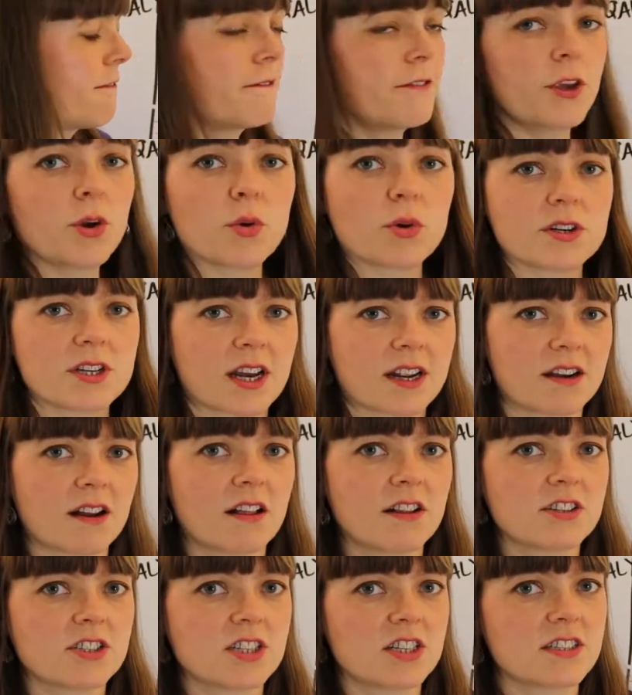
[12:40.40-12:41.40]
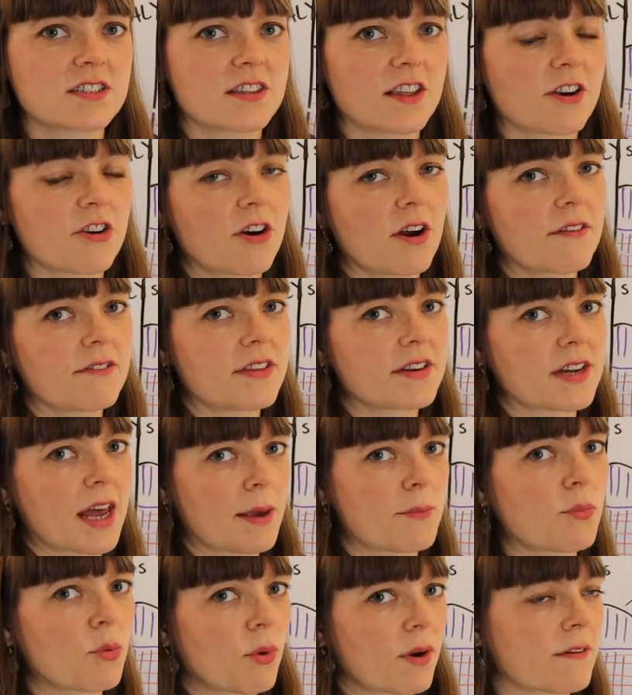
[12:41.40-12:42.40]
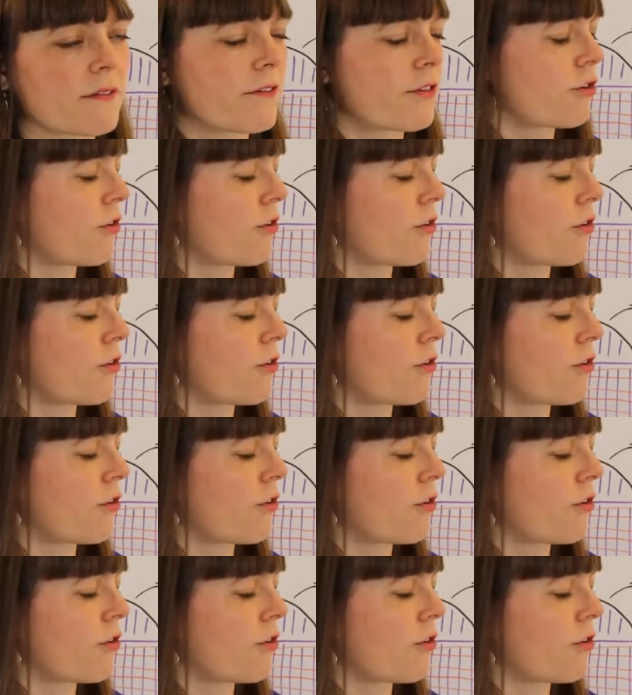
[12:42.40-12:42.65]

fewer technologies that are of the type 1